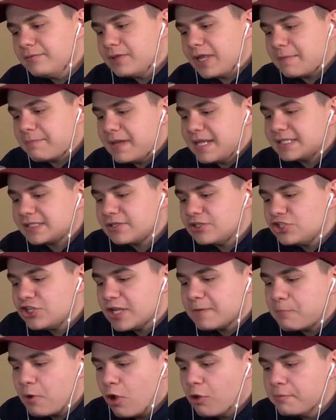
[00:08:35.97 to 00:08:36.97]
Like, basically,
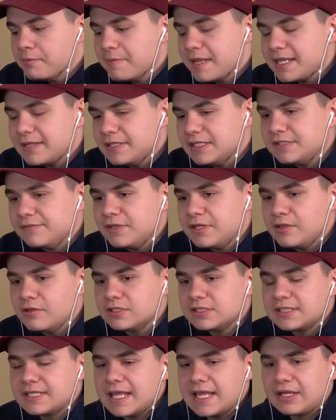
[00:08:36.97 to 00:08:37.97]
Jake Paul will be making these
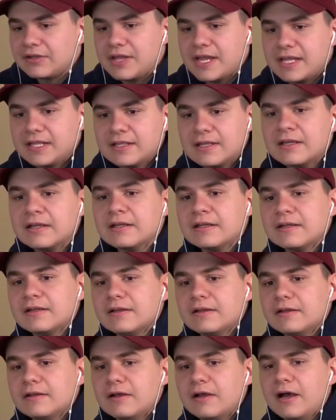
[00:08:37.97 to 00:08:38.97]
videos saying, like,
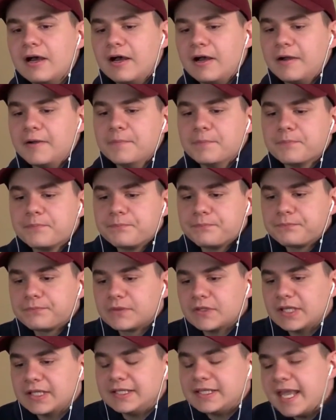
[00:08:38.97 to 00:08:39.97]

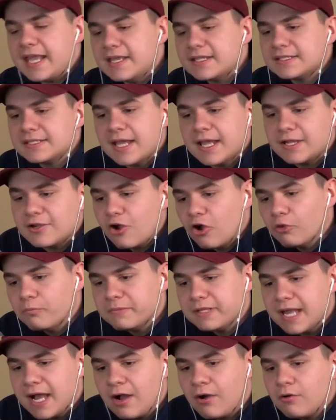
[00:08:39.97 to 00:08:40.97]
the KSI
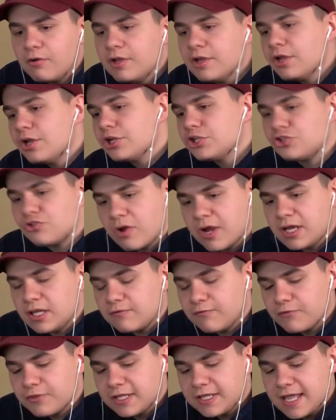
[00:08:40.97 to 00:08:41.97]
called me out,
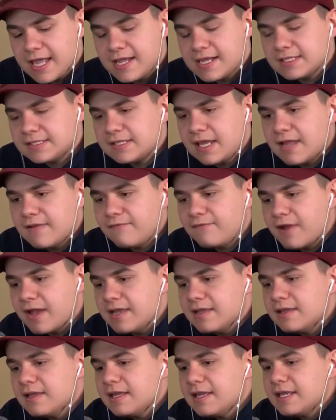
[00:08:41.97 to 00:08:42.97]
training for the KSI
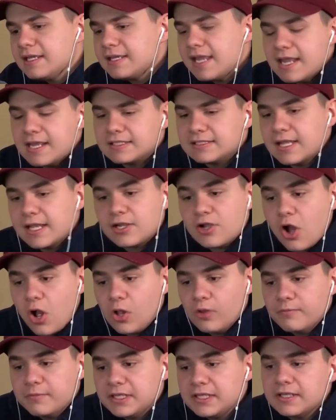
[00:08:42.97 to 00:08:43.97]
fight. KSI
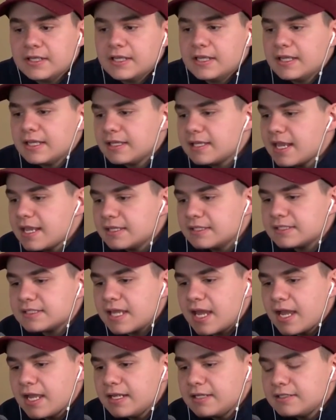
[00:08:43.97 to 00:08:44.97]
called me.
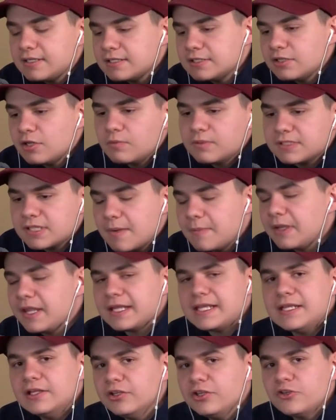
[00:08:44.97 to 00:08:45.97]
KSI doesn't know what's coming.
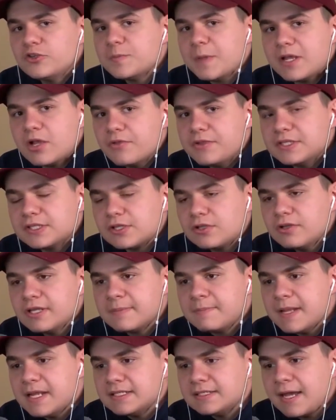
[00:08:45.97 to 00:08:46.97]
Like, he'll just make all these
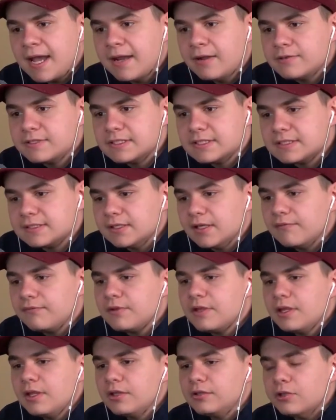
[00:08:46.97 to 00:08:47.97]
clickbait titles and
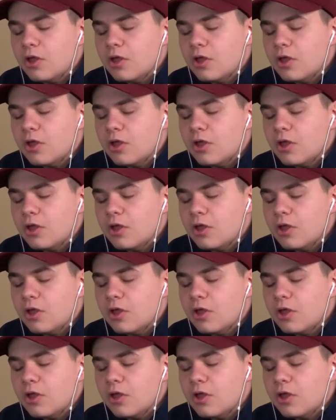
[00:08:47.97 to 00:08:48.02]
stuff.